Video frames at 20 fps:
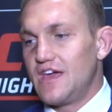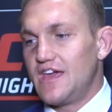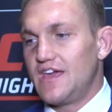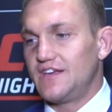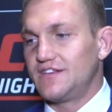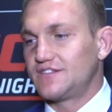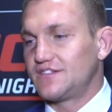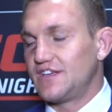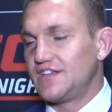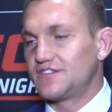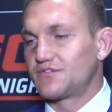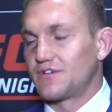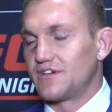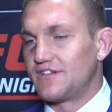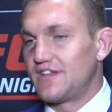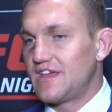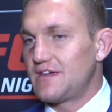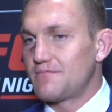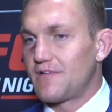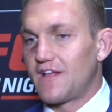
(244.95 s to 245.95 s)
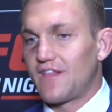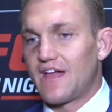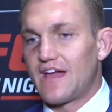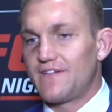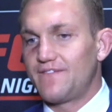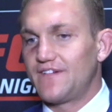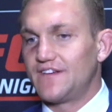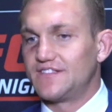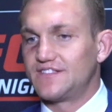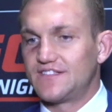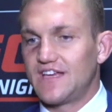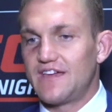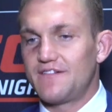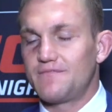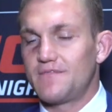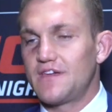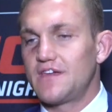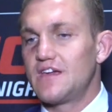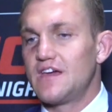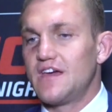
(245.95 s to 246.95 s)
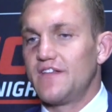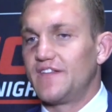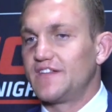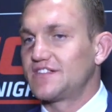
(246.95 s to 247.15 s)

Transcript: He's, he's redeemed my life. He saved me.